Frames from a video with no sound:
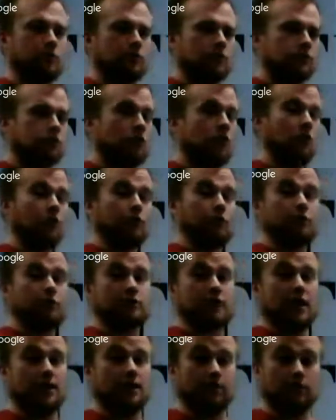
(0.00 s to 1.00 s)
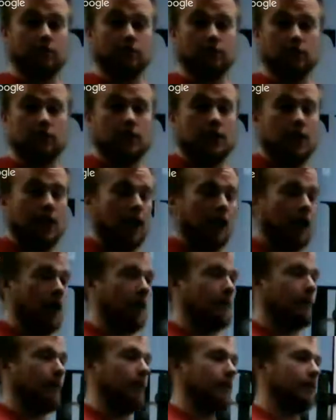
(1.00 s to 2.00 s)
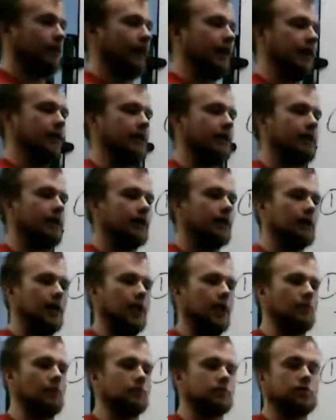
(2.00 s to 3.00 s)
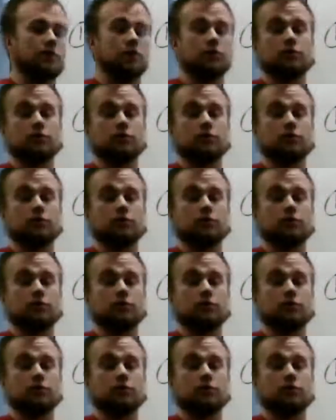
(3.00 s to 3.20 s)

So, for example, a lady, I won't say who it is,